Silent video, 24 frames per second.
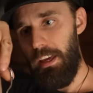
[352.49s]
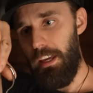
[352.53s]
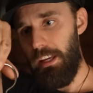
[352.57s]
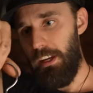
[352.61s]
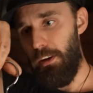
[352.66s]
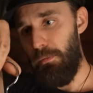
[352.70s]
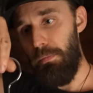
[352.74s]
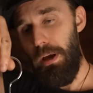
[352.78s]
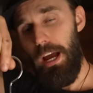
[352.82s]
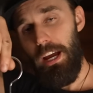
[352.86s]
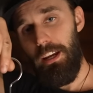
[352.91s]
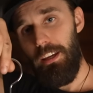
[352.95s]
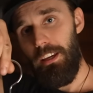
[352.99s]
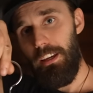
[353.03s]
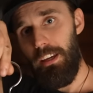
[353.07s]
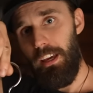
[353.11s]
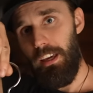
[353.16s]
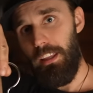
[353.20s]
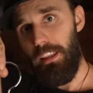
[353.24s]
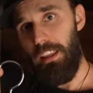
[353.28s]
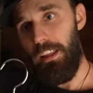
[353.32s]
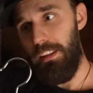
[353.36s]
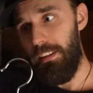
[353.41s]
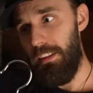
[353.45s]
hanger back
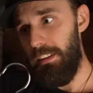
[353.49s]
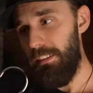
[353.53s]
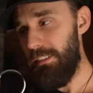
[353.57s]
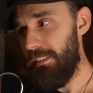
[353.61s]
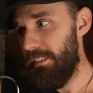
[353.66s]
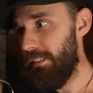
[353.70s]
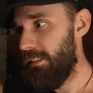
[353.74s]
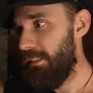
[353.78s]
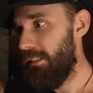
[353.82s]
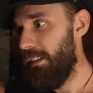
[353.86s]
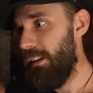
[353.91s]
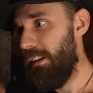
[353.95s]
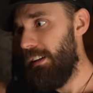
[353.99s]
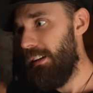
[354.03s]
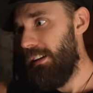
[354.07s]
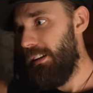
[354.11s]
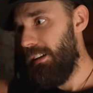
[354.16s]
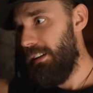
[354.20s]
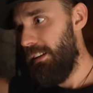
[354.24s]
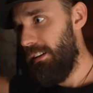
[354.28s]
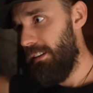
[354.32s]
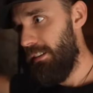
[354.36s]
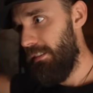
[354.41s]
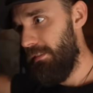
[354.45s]
again like this,
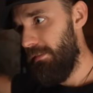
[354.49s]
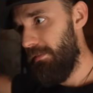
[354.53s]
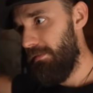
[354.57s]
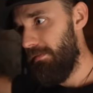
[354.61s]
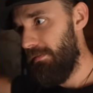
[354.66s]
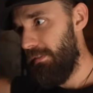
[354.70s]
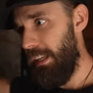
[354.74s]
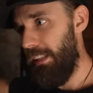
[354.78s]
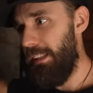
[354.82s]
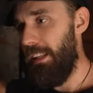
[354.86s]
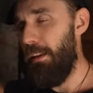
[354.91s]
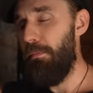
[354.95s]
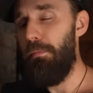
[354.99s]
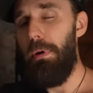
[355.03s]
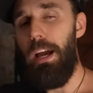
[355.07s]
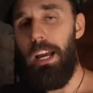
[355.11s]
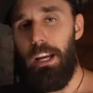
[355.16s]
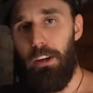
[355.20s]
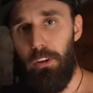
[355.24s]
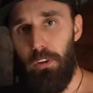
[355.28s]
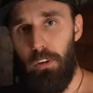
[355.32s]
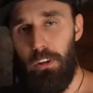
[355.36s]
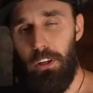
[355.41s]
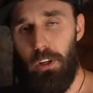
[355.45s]
and then
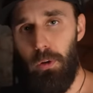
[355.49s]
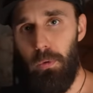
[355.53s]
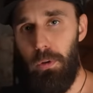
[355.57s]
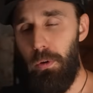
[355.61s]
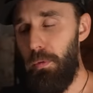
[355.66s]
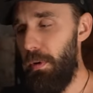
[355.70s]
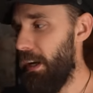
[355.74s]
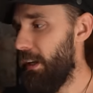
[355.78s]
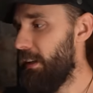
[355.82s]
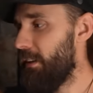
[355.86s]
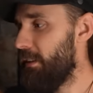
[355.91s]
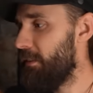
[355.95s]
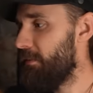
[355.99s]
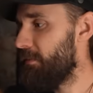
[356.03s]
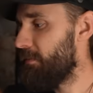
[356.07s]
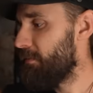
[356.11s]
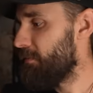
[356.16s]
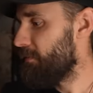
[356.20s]
back on the clothing rack.